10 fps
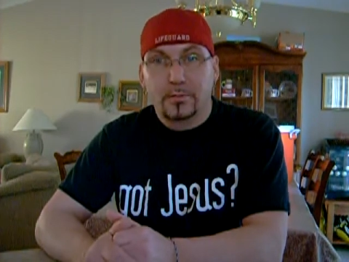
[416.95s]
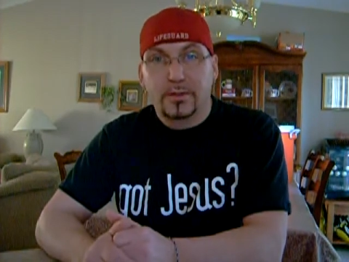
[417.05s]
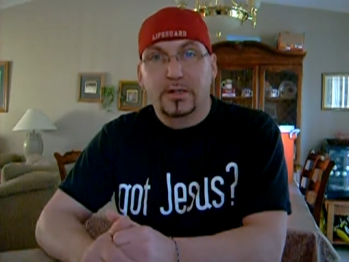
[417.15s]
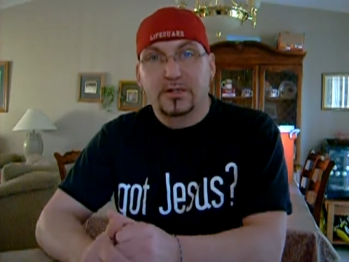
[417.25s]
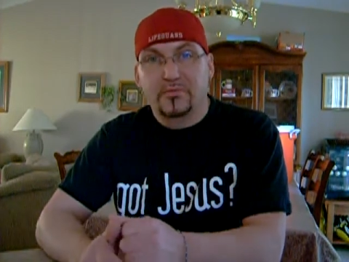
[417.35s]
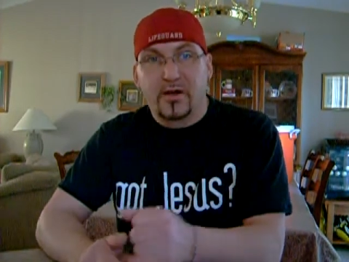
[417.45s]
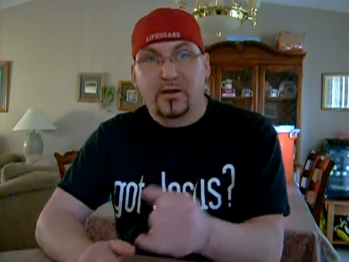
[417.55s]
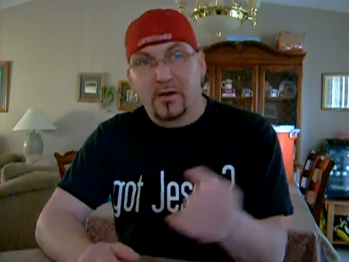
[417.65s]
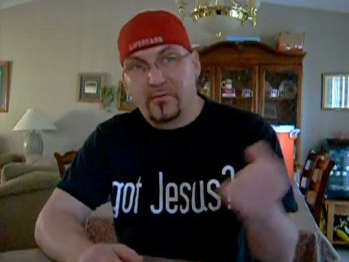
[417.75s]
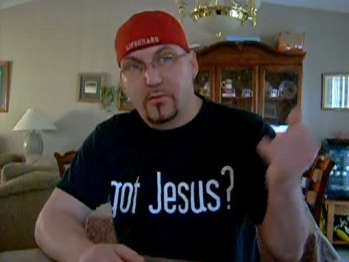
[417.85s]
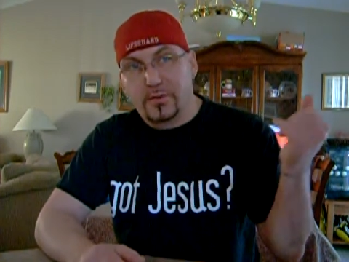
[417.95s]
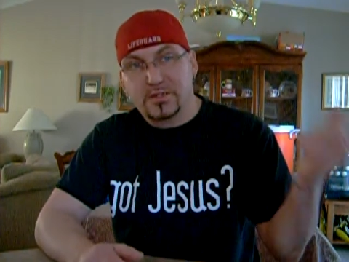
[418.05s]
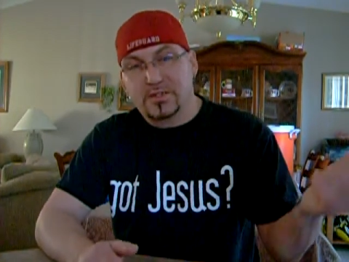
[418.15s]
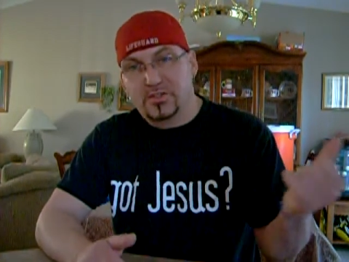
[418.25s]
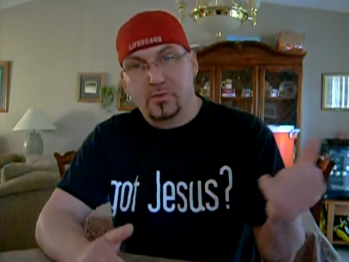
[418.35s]
because of our
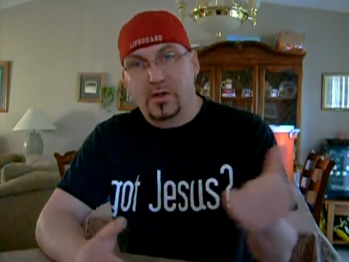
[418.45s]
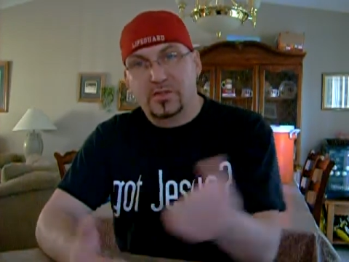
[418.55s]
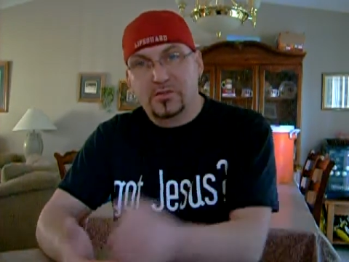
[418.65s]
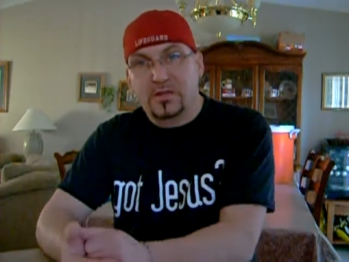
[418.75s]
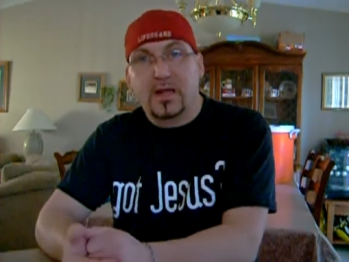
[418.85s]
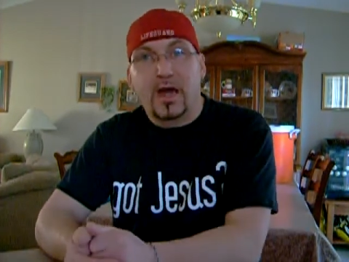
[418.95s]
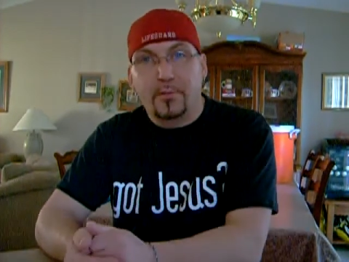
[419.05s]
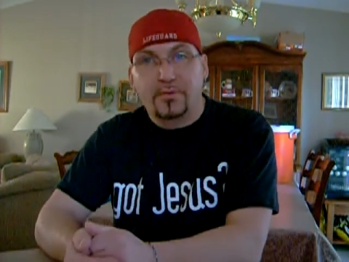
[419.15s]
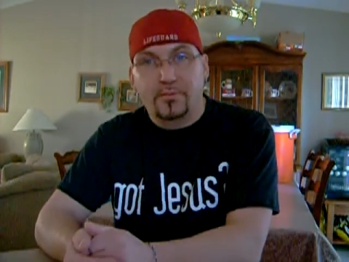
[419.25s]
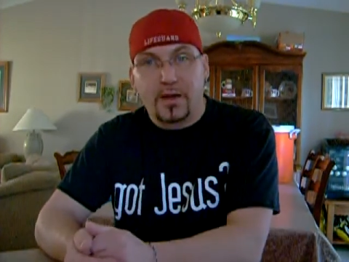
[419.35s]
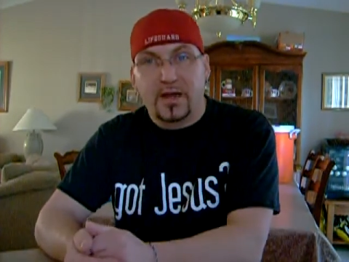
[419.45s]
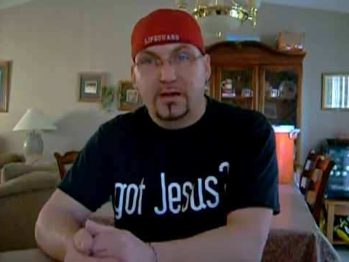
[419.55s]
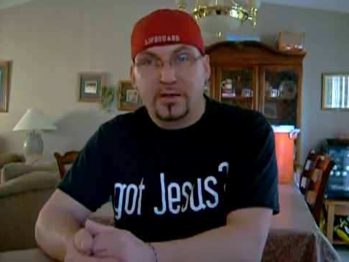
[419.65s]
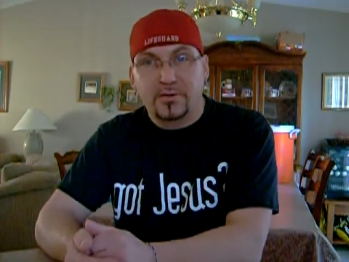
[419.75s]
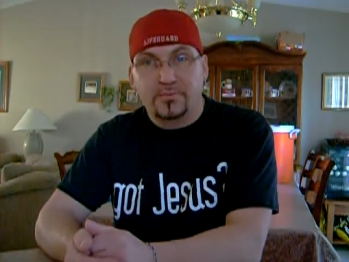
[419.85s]
government situation that happened
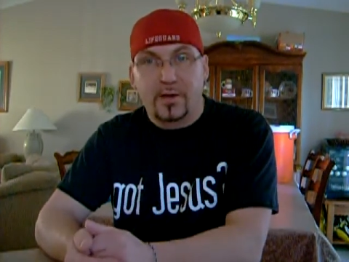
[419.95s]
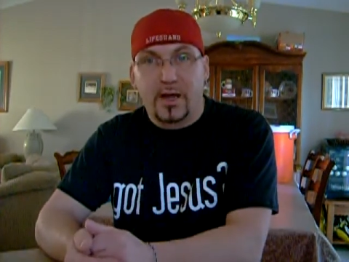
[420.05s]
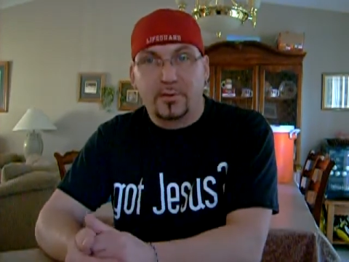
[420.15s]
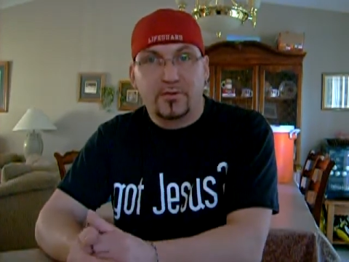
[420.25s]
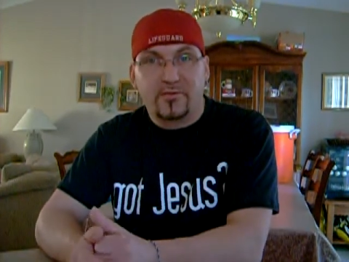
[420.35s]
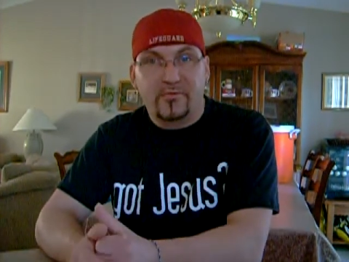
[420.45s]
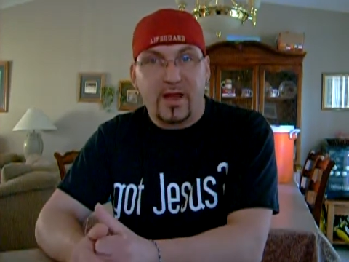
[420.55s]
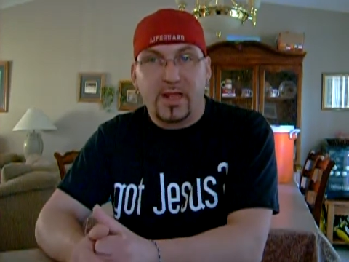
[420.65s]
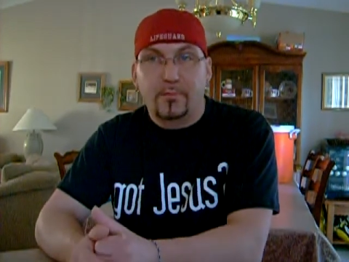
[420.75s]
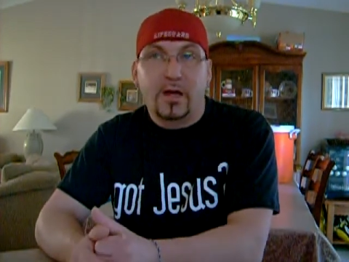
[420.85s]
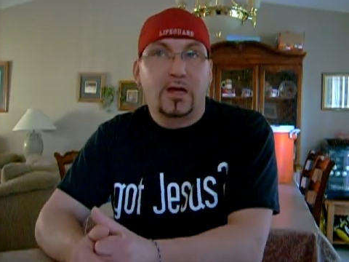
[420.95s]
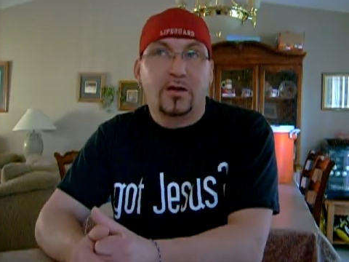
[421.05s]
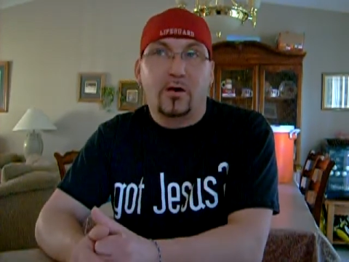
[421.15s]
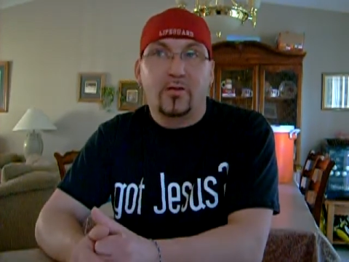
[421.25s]
years back with the Fannie Mae and